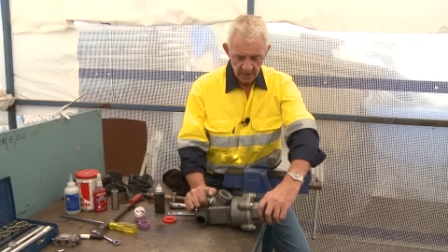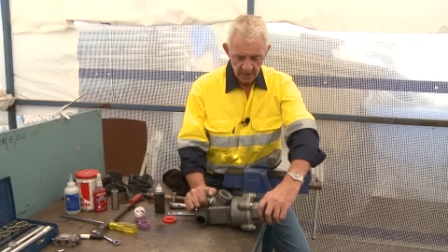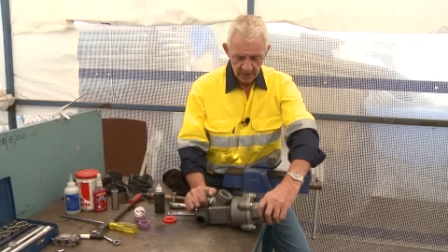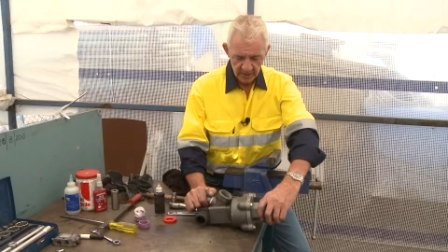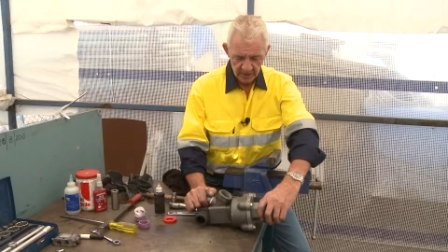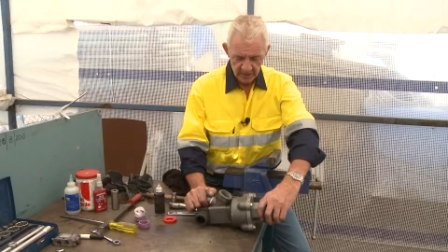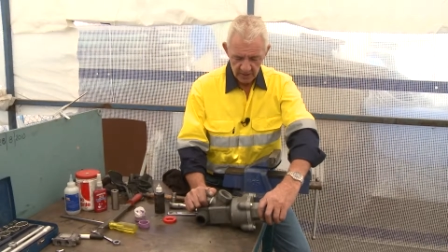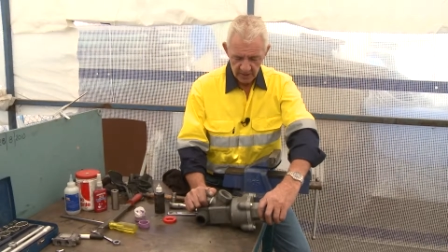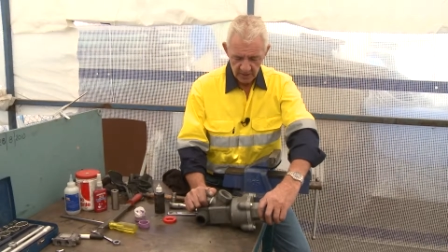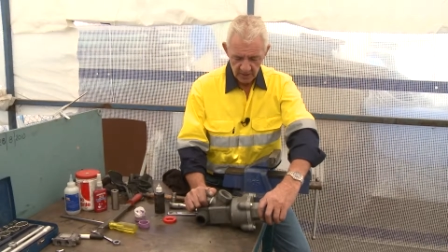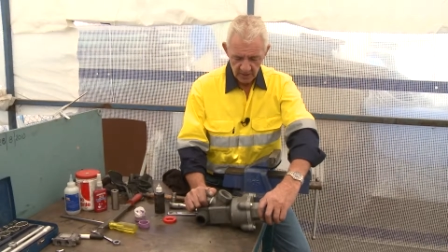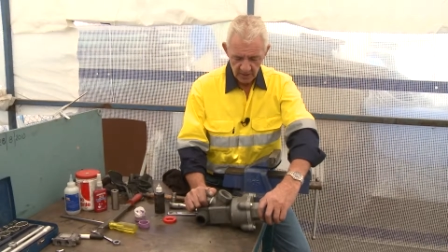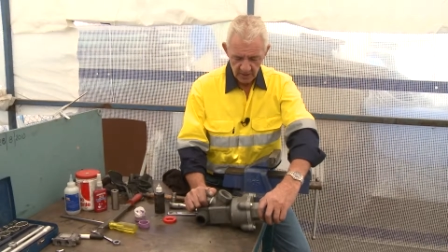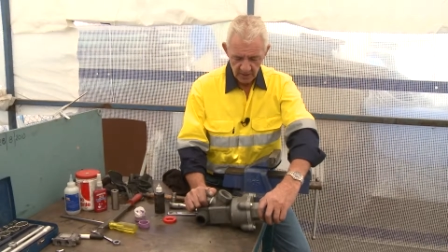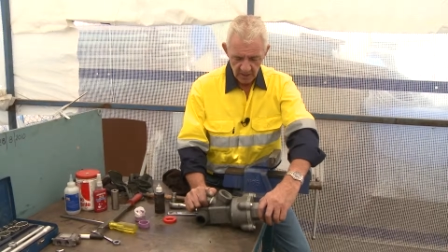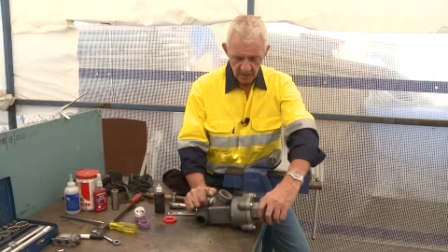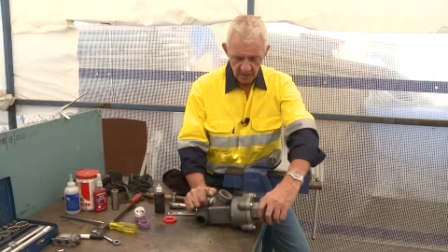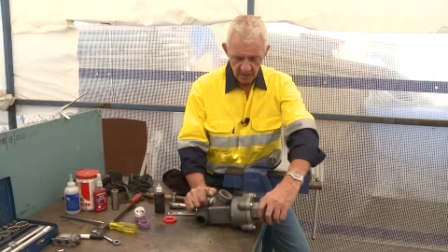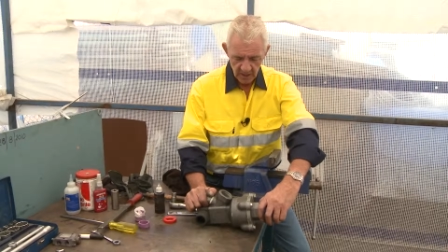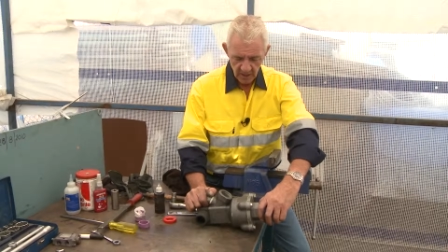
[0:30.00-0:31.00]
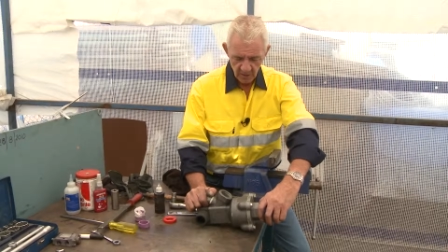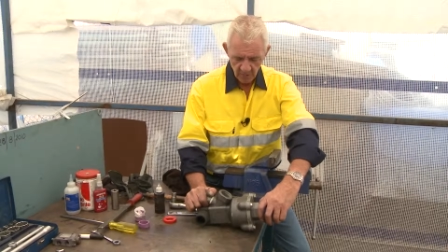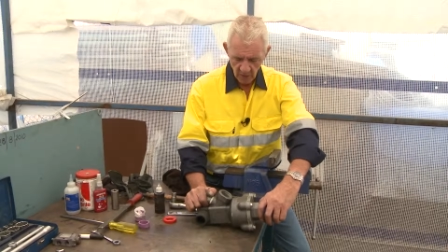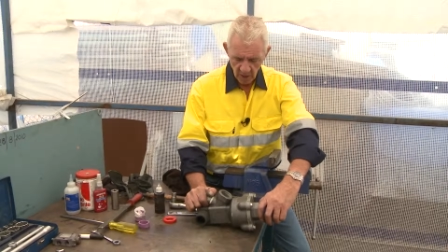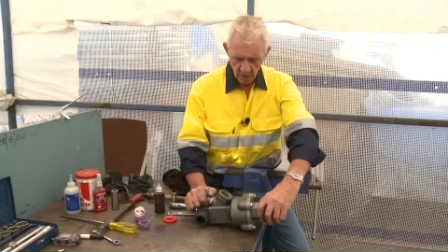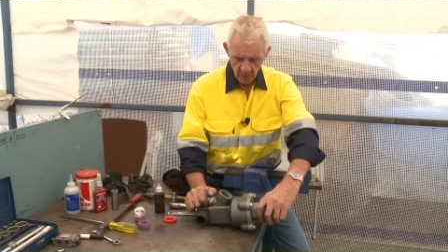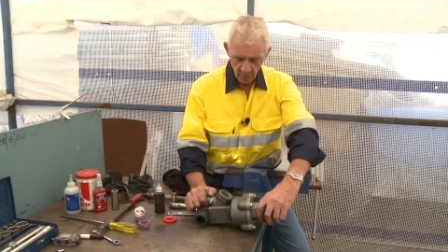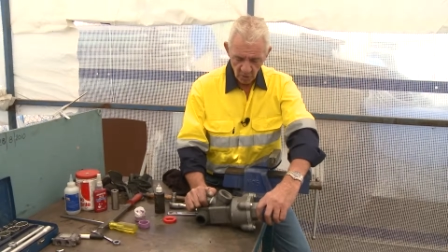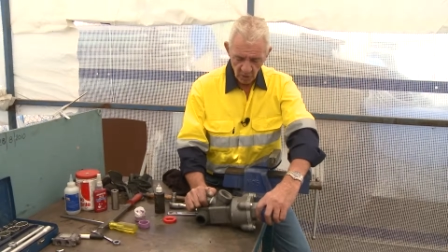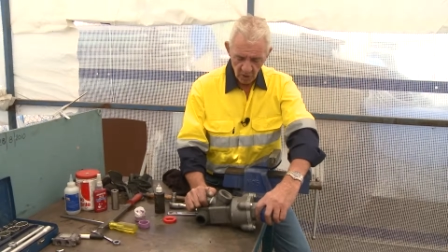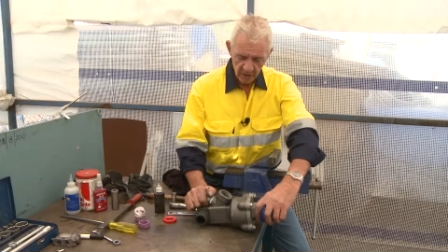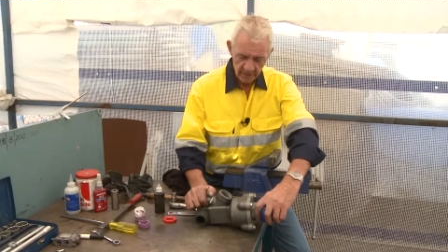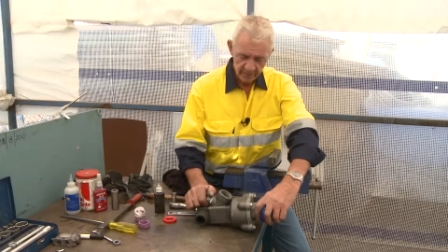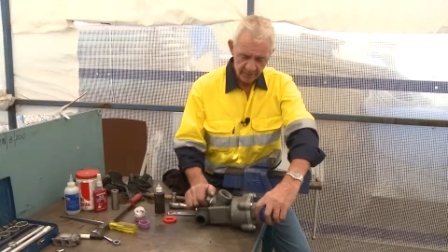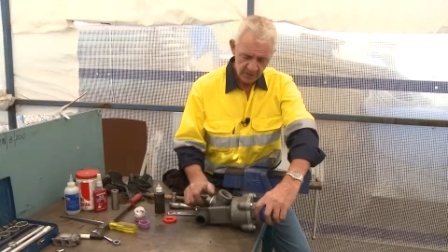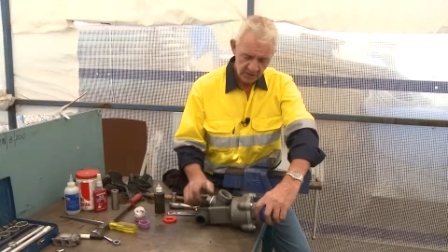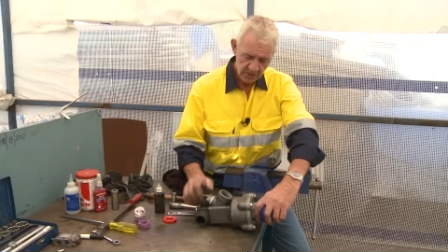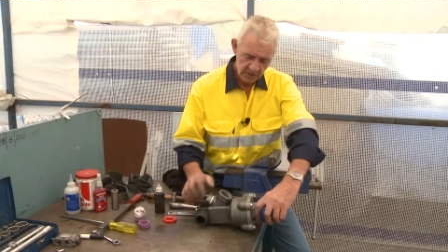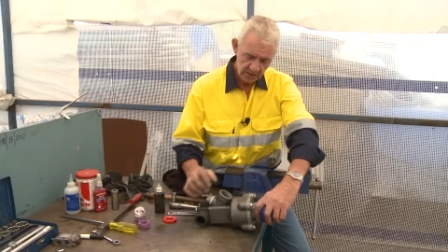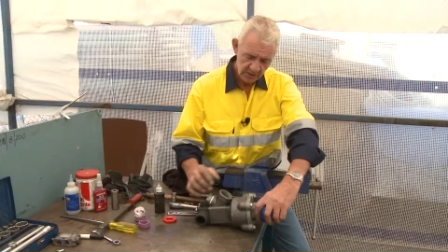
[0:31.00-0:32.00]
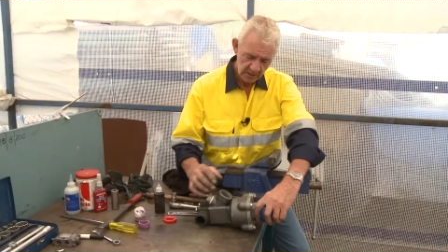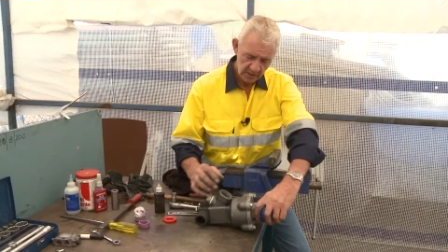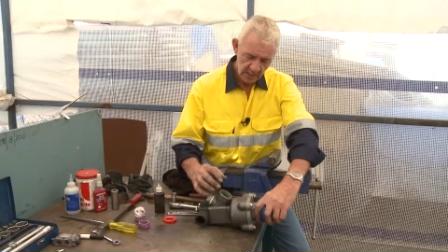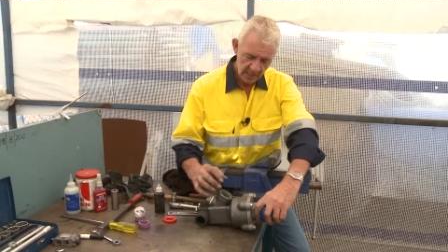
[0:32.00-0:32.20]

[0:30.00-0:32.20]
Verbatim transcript: is uh, arrives